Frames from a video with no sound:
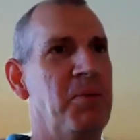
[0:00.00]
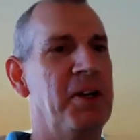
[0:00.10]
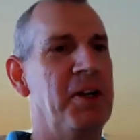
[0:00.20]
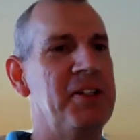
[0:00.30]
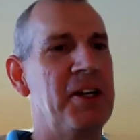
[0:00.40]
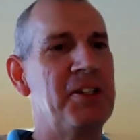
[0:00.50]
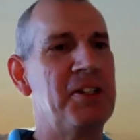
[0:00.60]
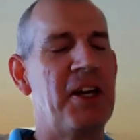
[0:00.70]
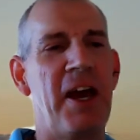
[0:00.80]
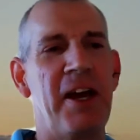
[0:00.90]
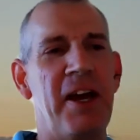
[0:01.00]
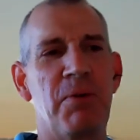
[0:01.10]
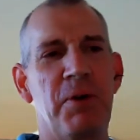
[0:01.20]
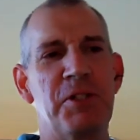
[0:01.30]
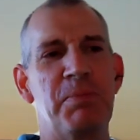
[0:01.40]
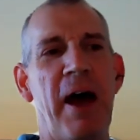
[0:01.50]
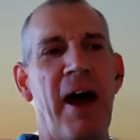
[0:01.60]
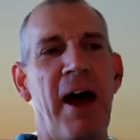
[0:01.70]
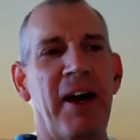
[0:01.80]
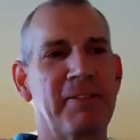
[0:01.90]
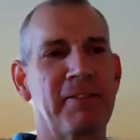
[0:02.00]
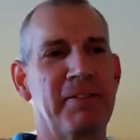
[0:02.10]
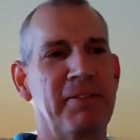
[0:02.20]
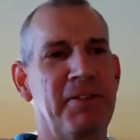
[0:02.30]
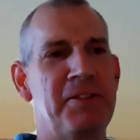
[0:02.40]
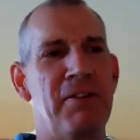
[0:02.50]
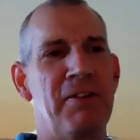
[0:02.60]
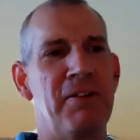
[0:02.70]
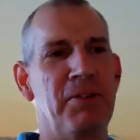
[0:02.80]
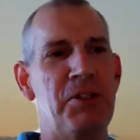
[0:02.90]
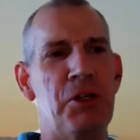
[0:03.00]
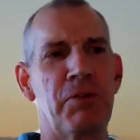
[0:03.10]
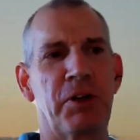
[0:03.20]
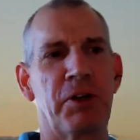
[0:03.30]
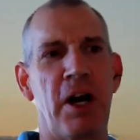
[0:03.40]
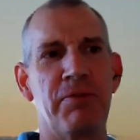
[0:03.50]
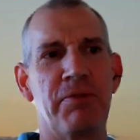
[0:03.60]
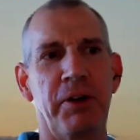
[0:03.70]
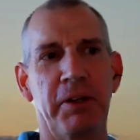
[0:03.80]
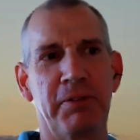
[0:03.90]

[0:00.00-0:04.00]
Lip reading: when it does say, "Hey, everyone's back," there's not a year of recovery.